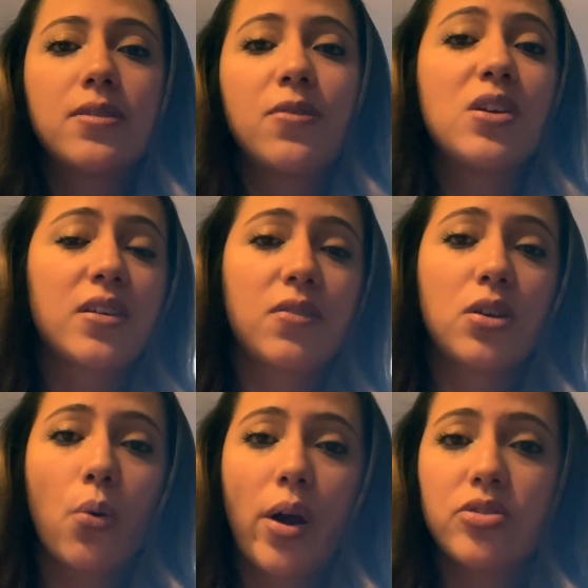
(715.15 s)
If you guys have
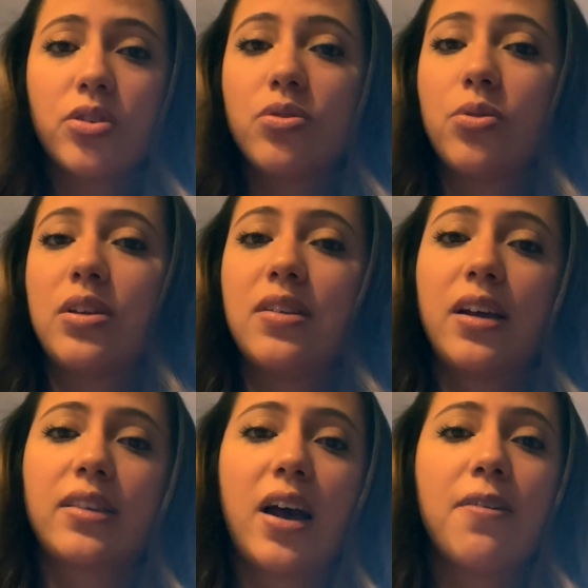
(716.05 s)
any questions or anything
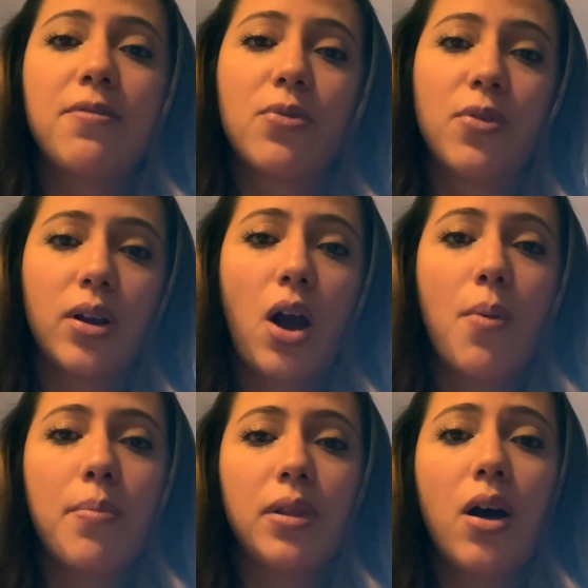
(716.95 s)
like that, feel free to
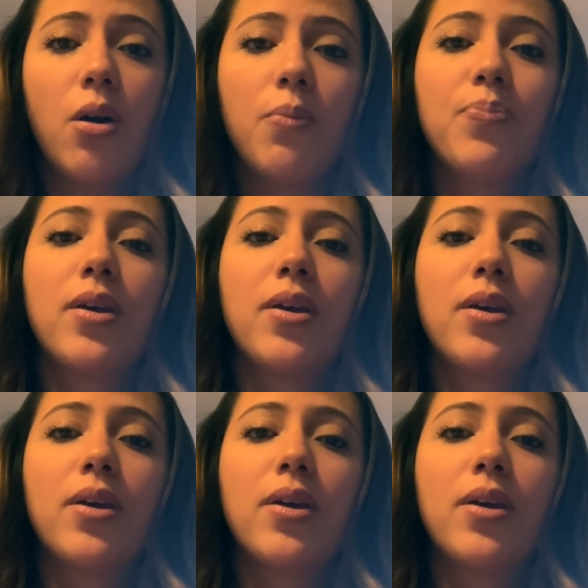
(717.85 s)
comment below,